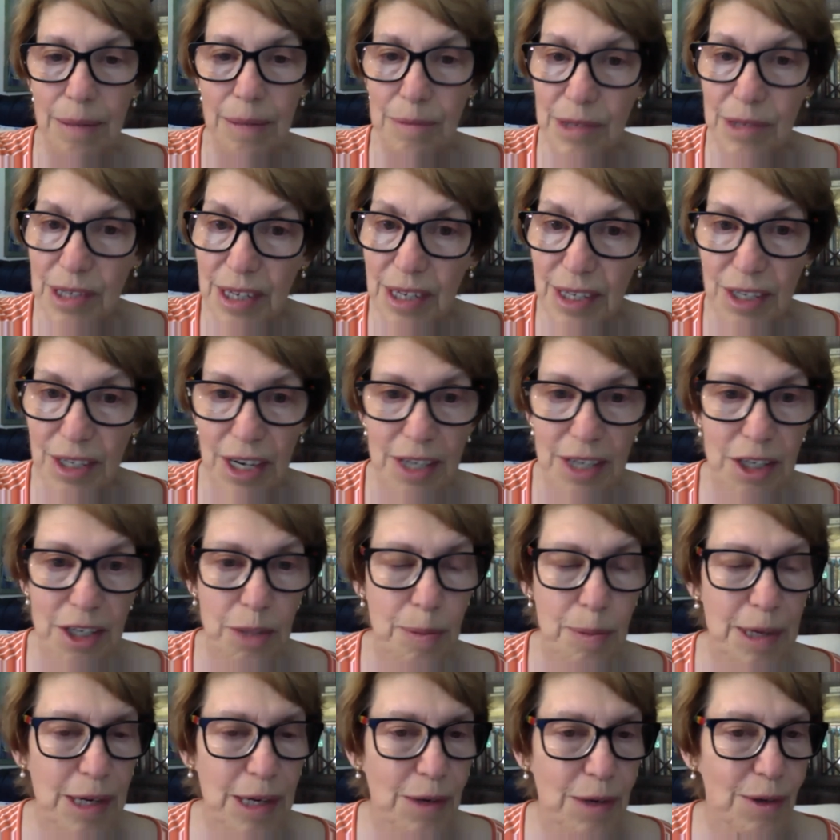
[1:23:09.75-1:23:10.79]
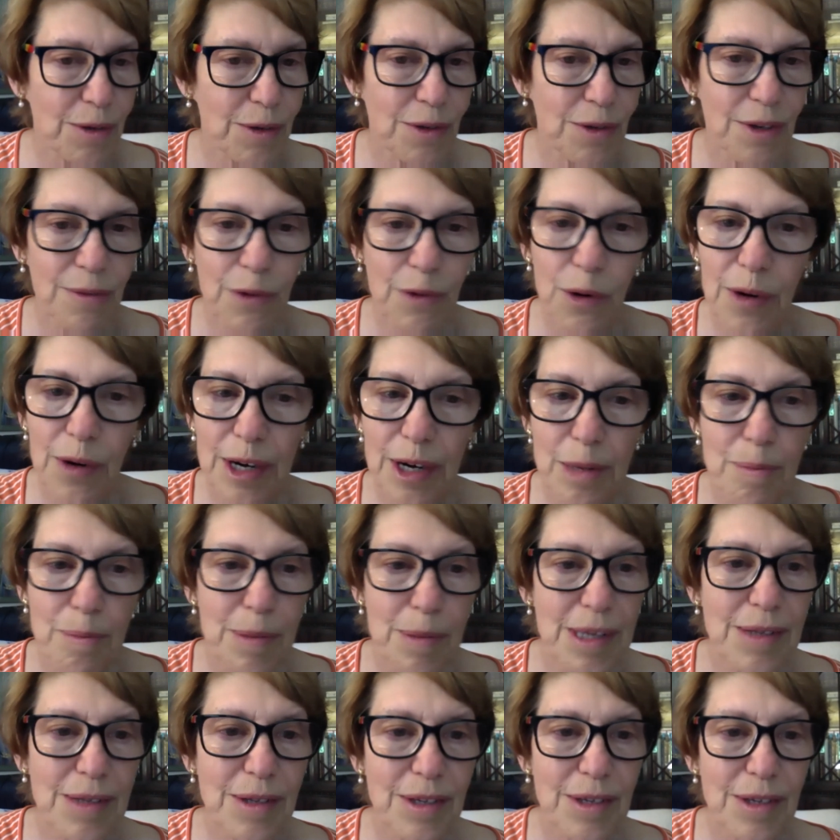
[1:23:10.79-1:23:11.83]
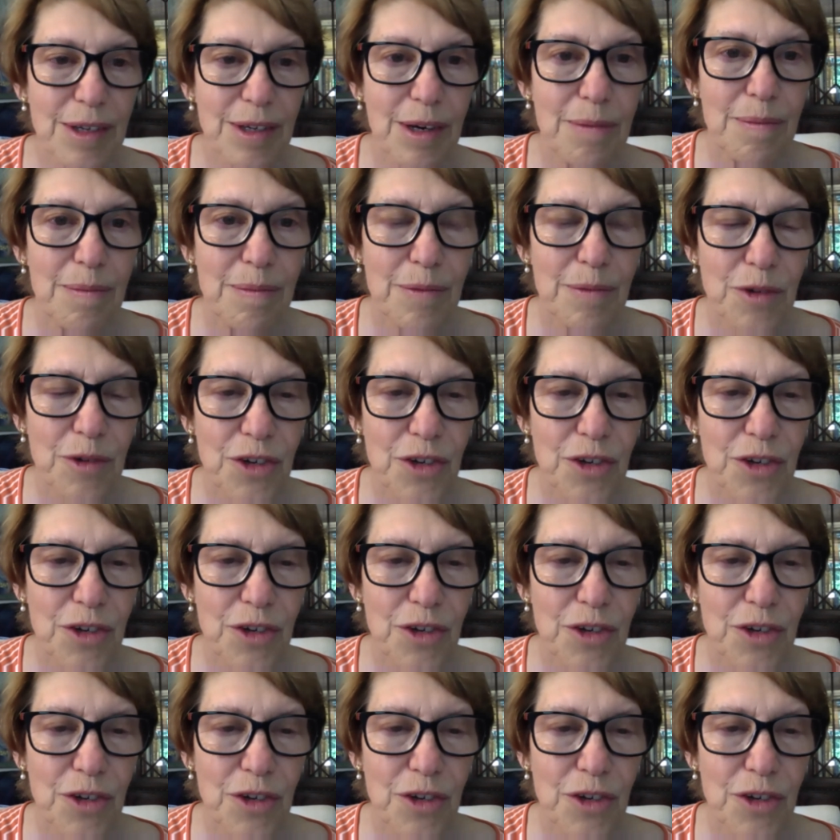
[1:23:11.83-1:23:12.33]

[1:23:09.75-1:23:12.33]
Suggest speakers. There've already been some